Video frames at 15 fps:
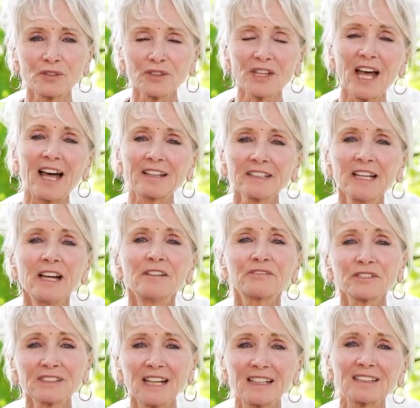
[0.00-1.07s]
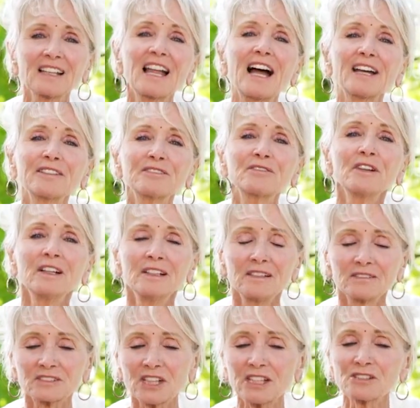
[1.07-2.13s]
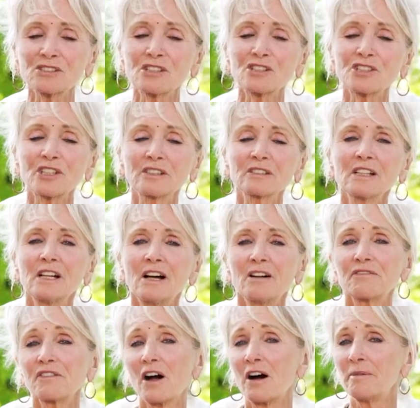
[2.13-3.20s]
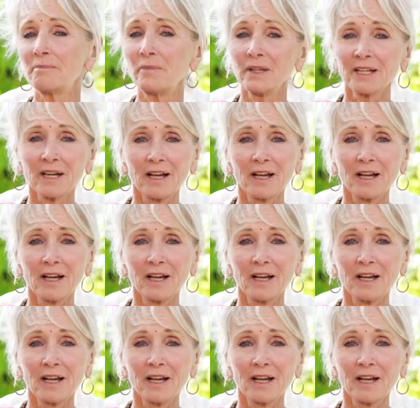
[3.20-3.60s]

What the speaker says: for that life transition from